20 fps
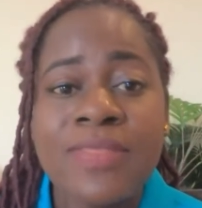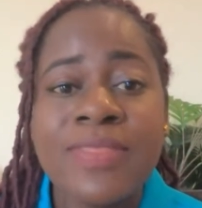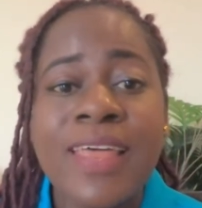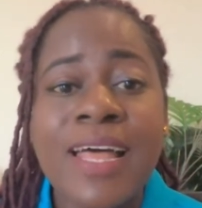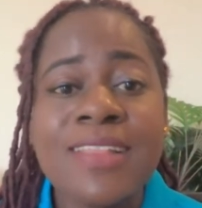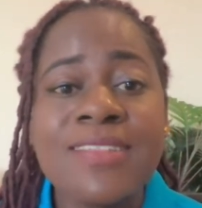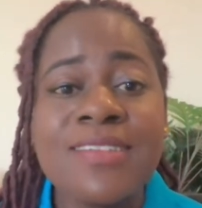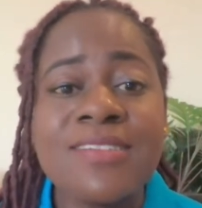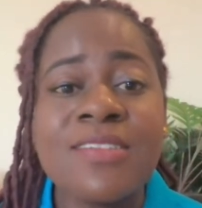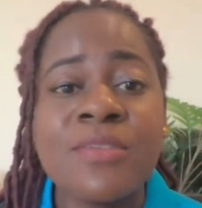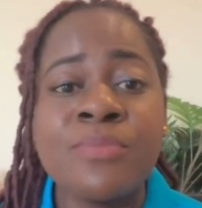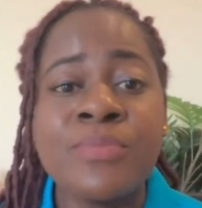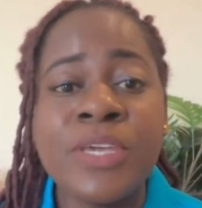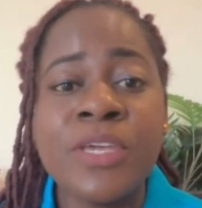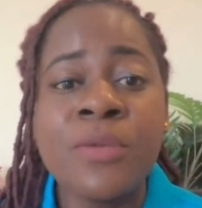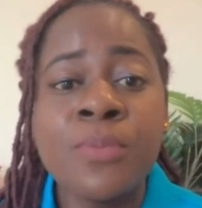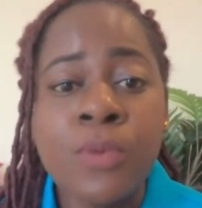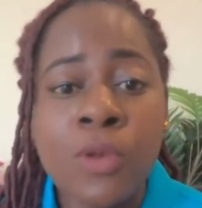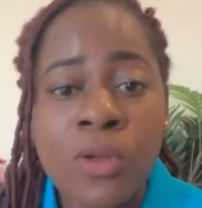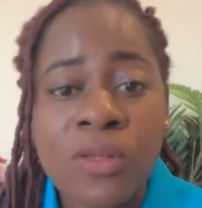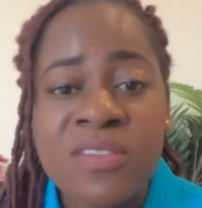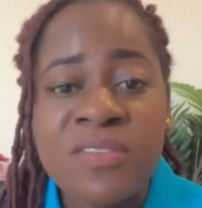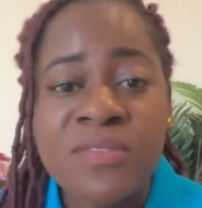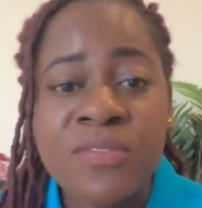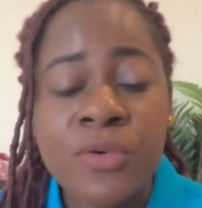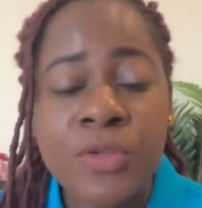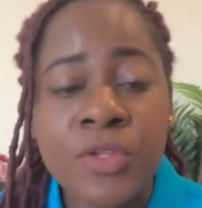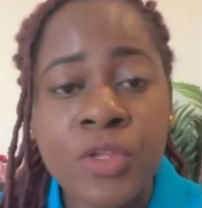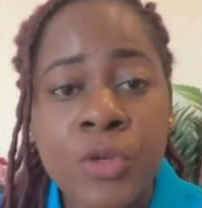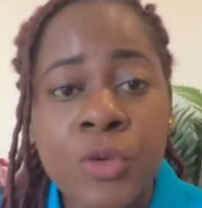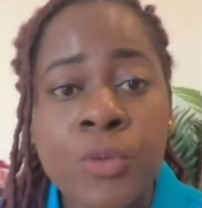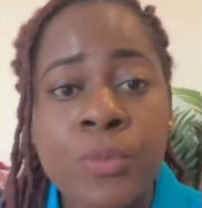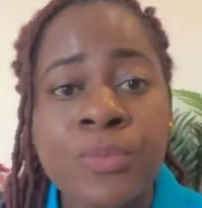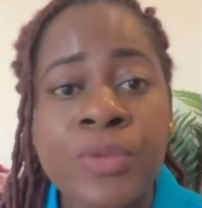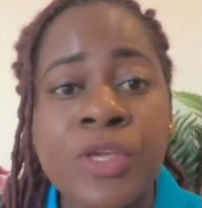that is a big plus for you,